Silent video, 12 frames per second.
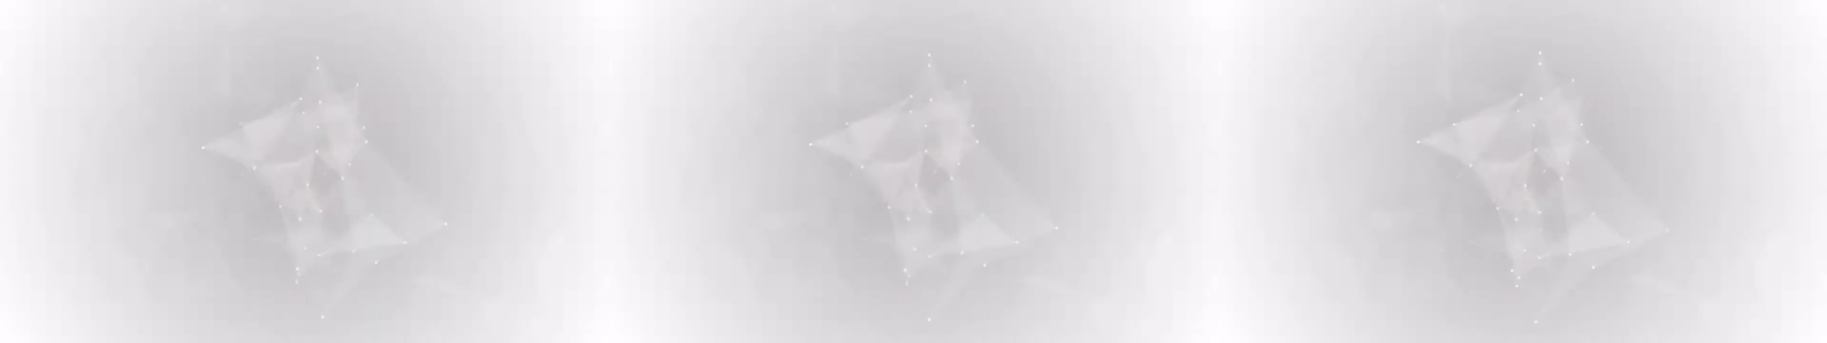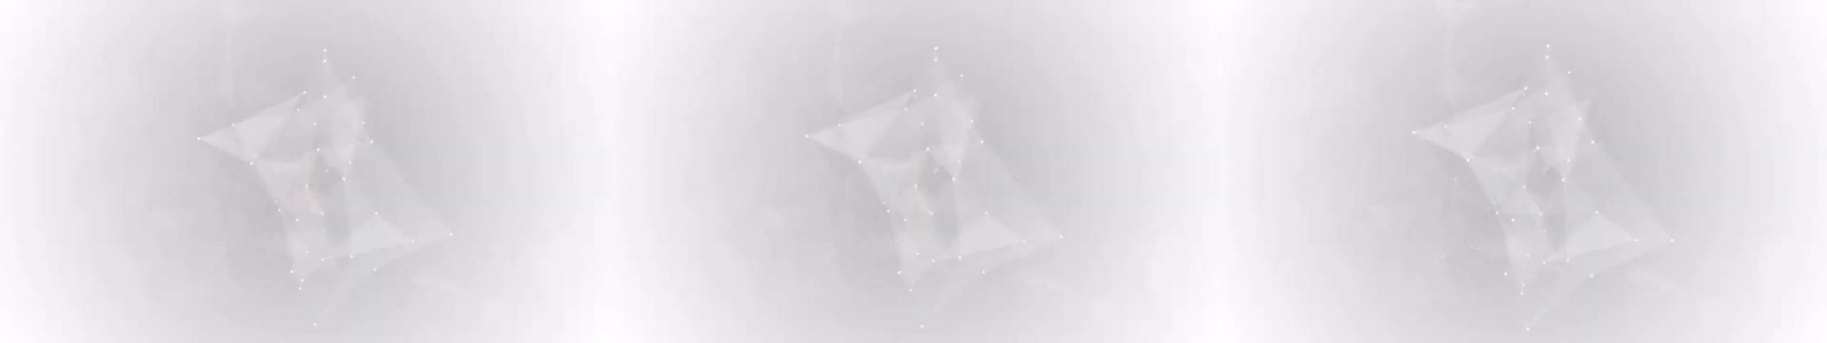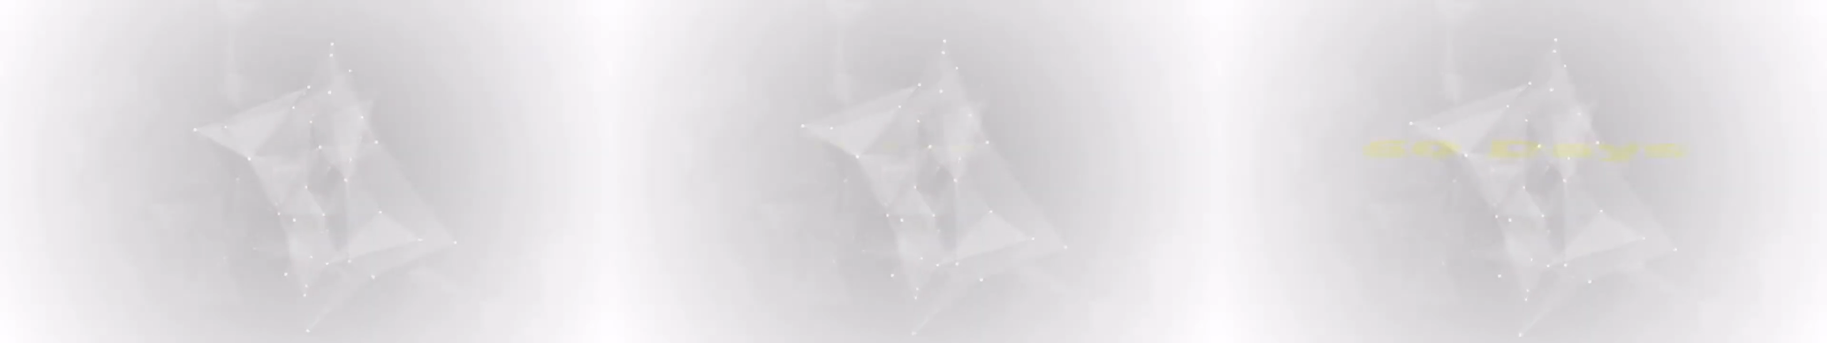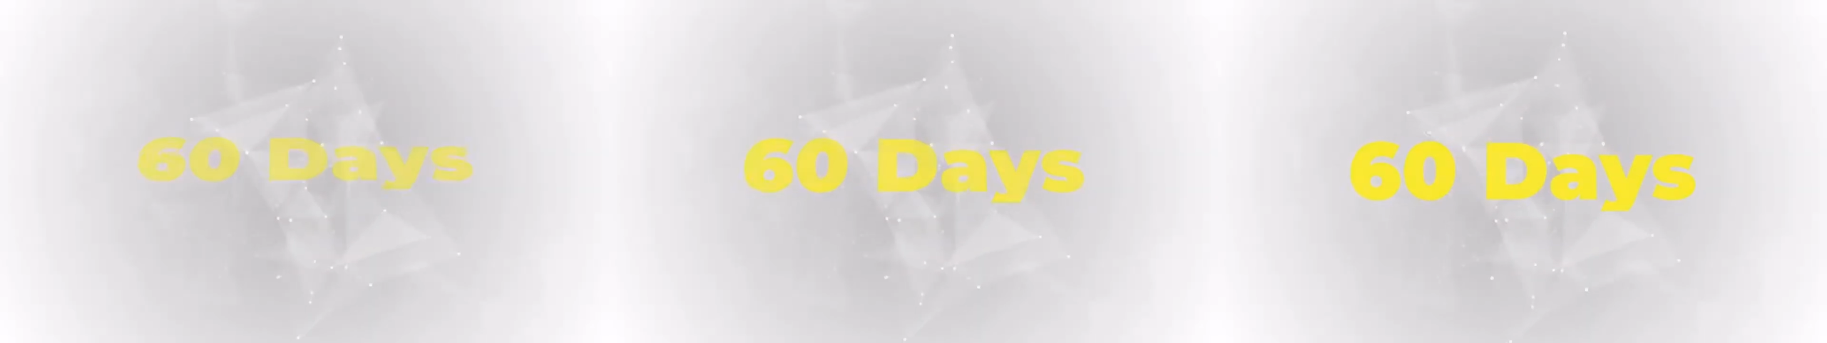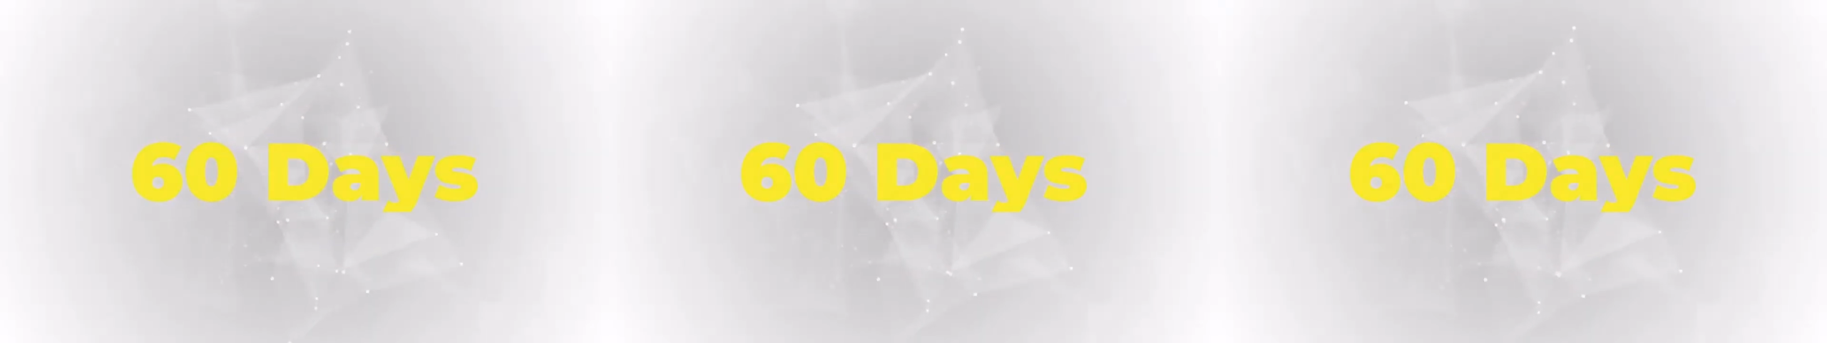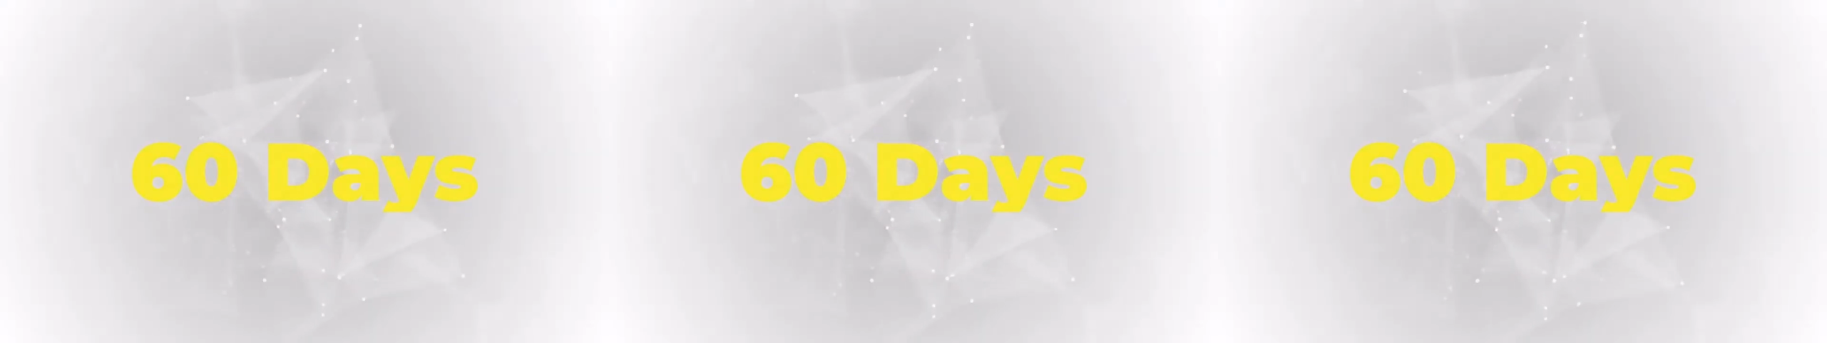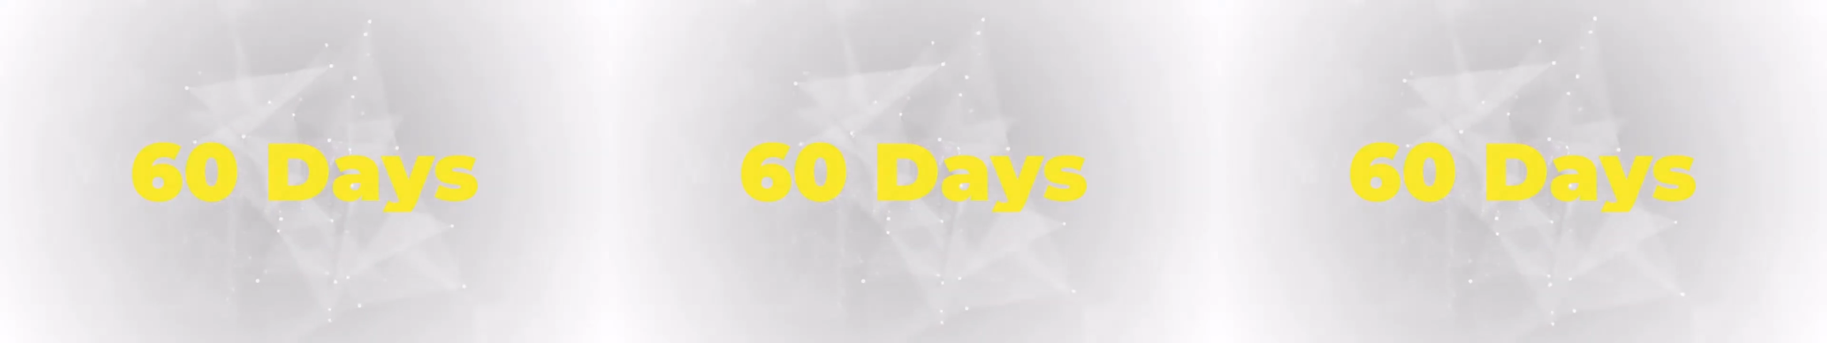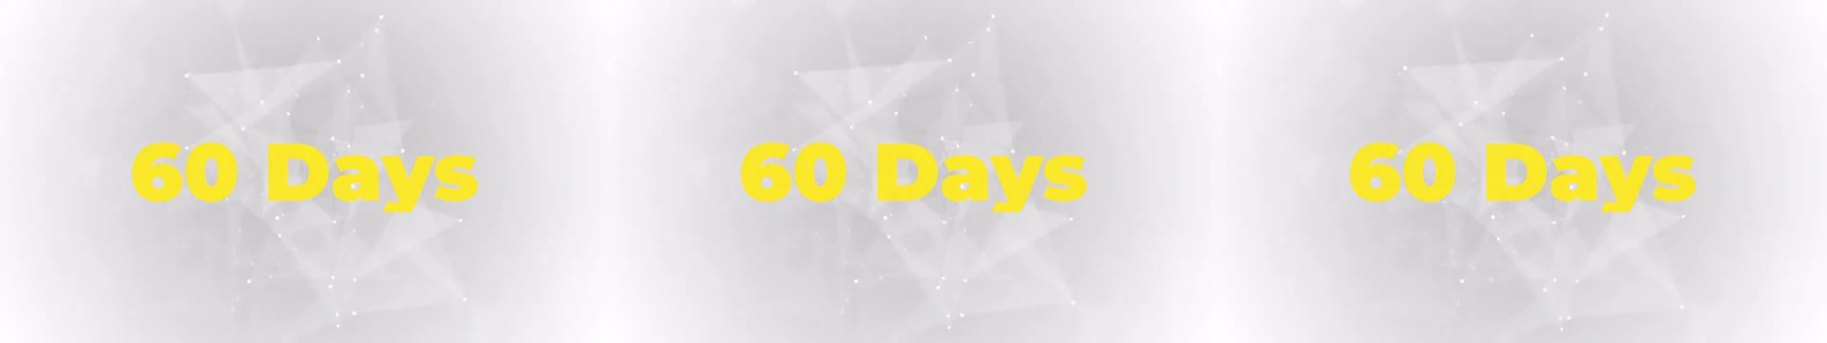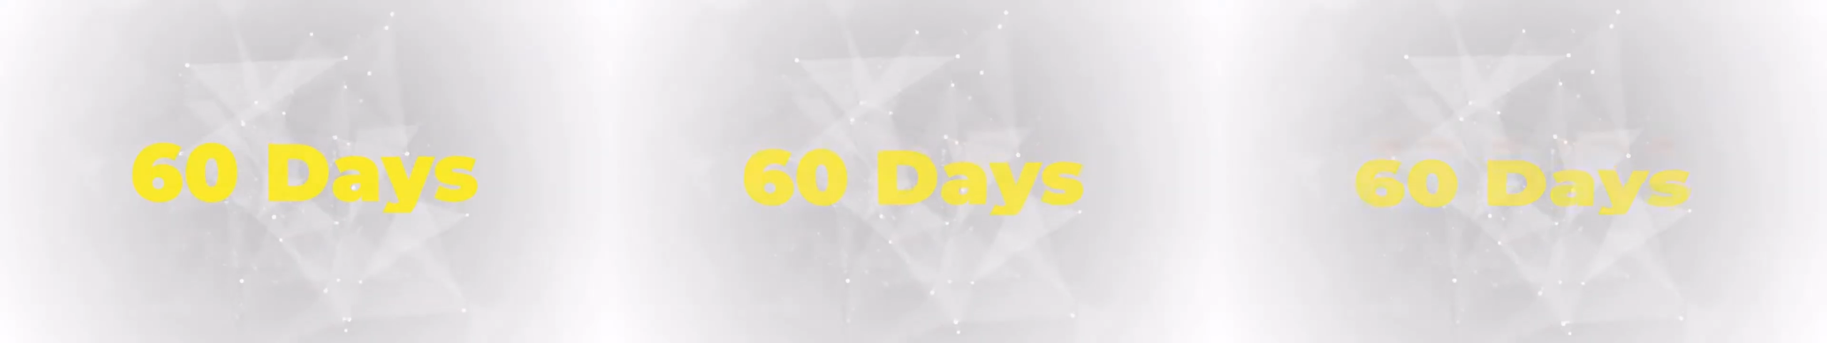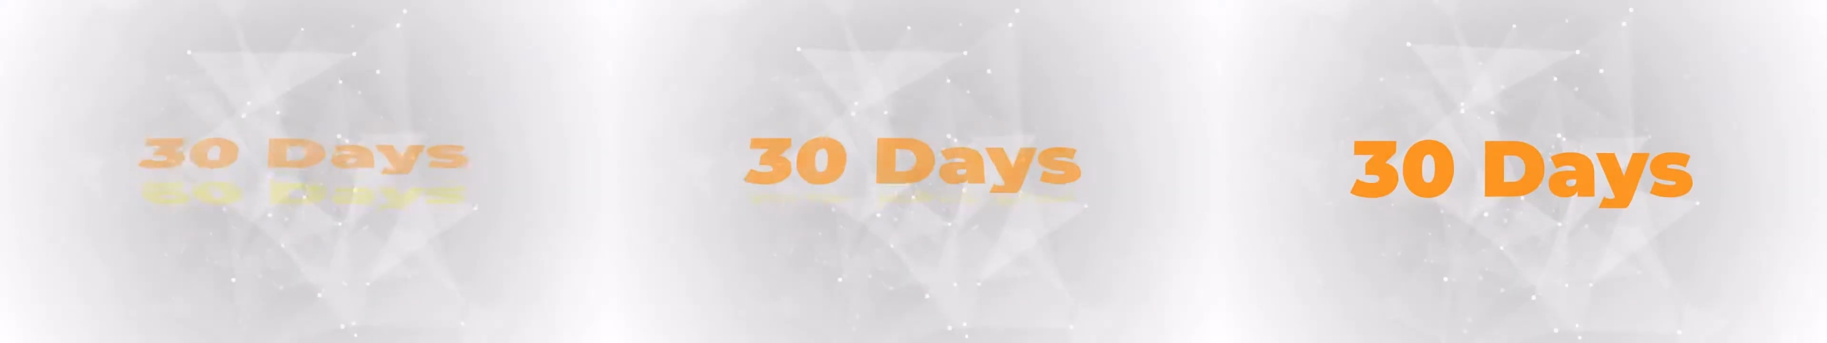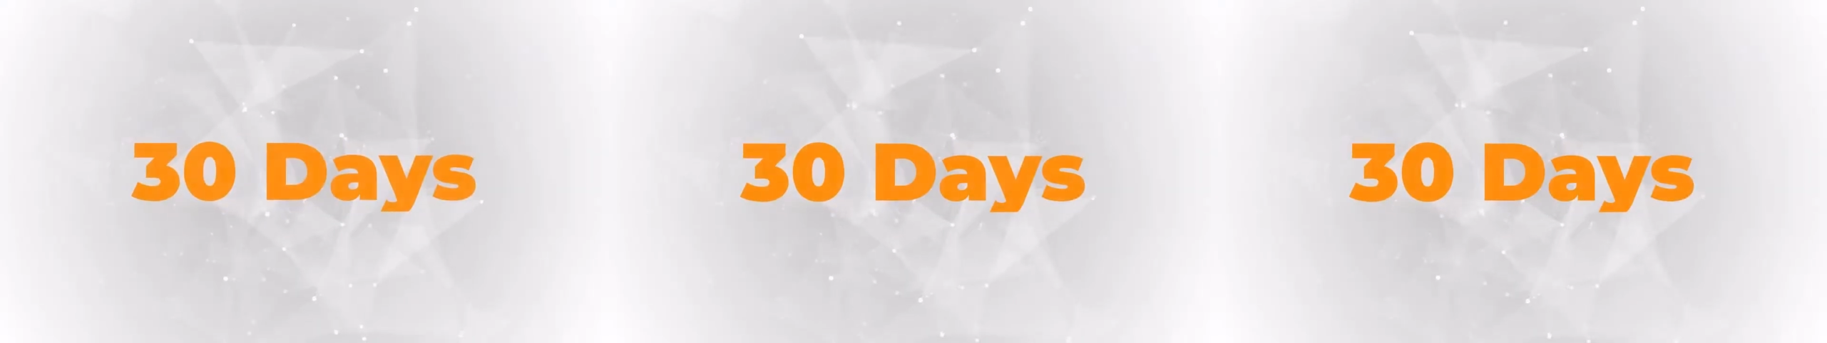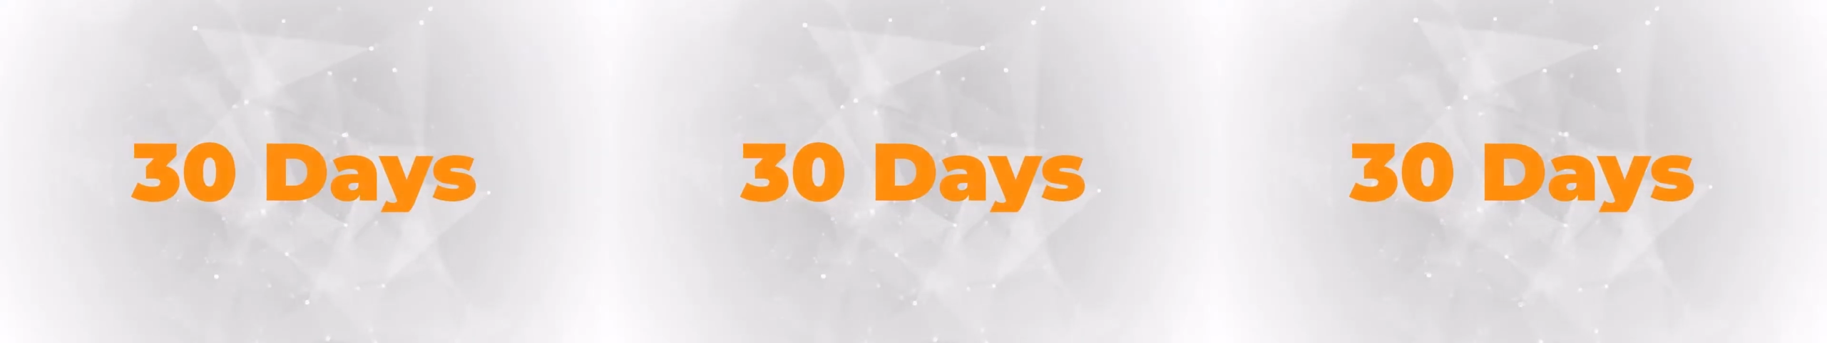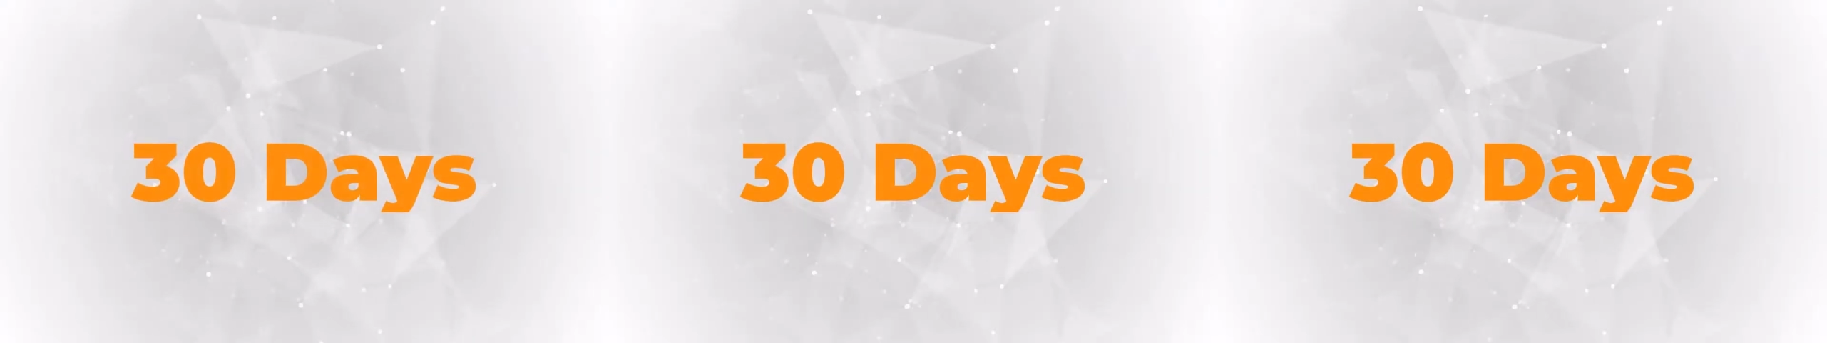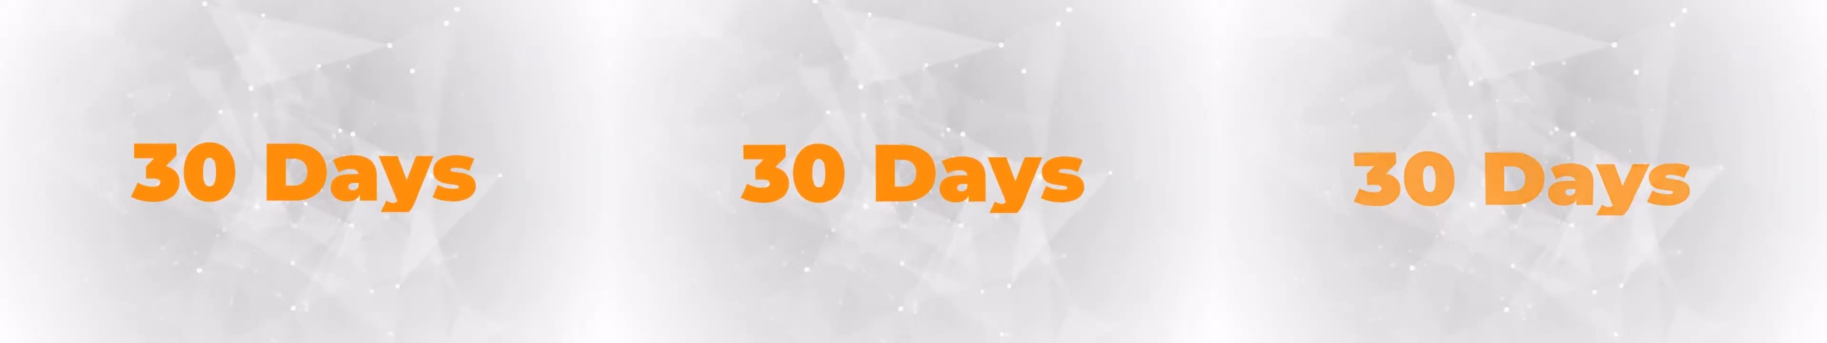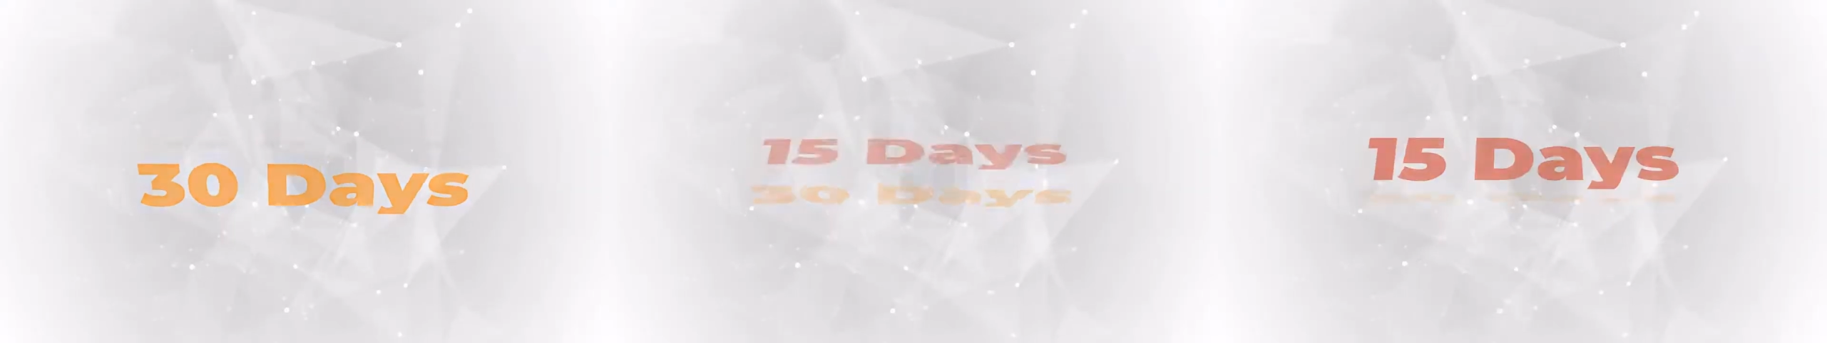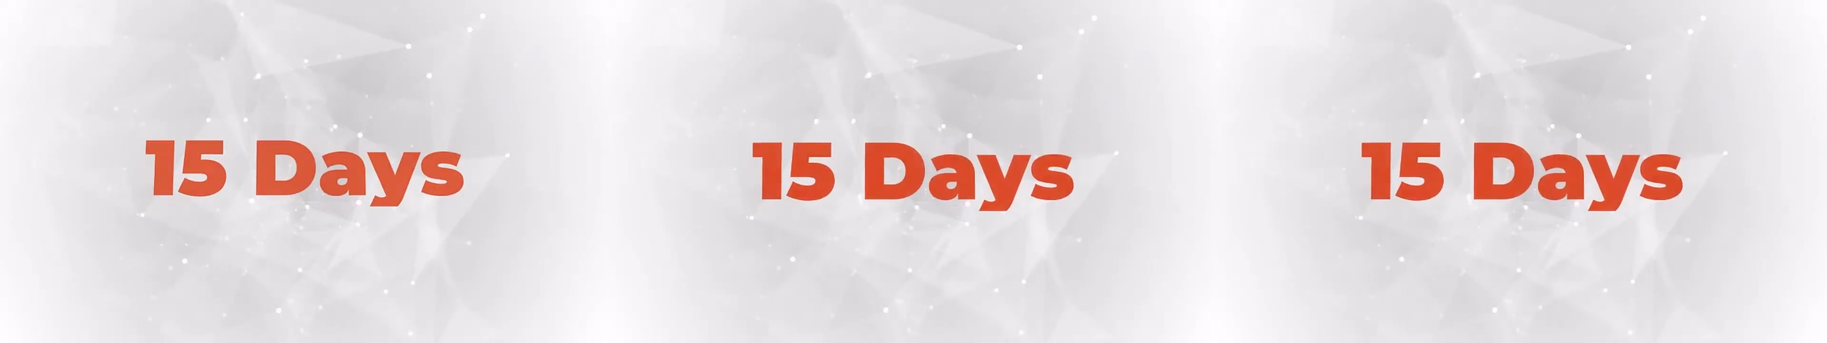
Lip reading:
Nobody's mouth can be seen.